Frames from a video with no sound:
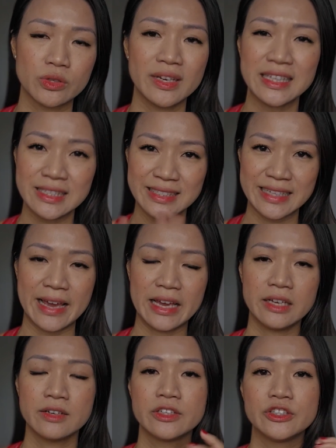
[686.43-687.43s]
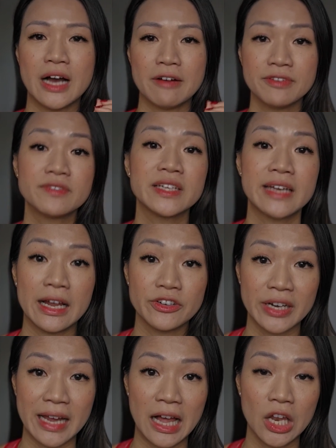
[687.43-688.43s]
So let's say you have
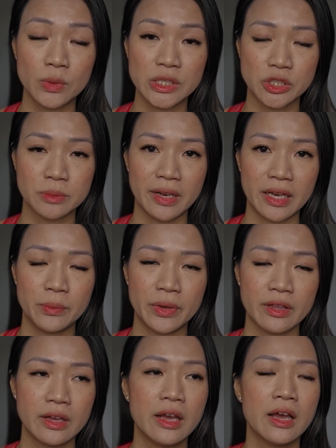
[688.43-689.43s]
1500 calories to play with.